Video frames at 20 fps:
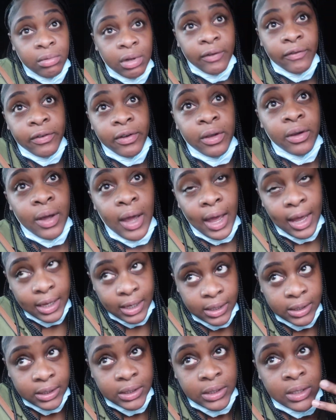for you
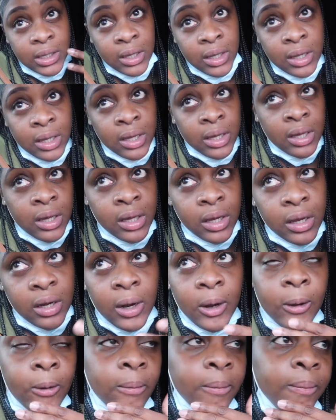guys. You
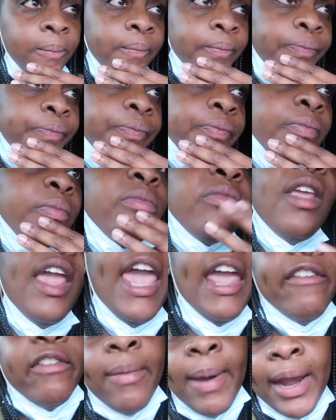know,
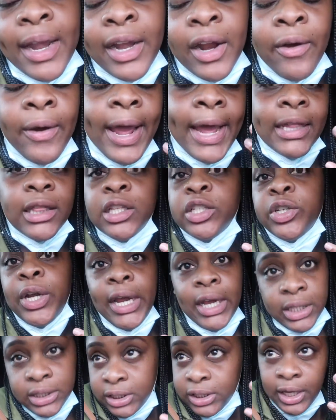everybody don't have to
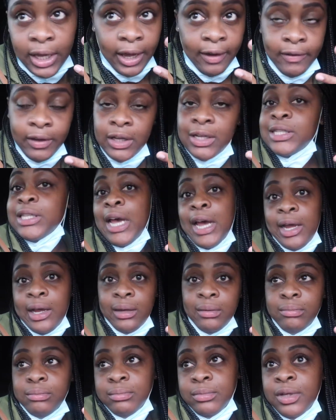drink to have a good
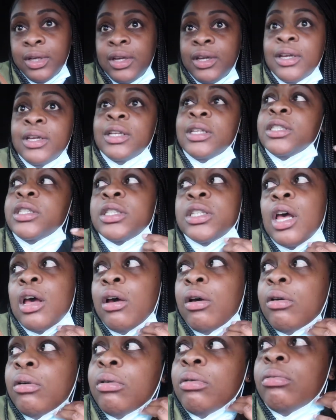time.
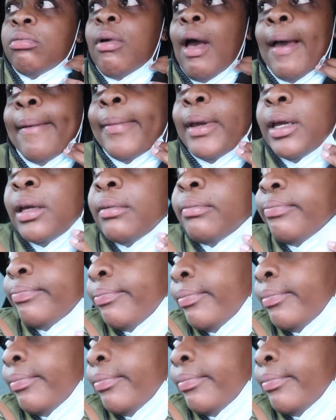So, I mean,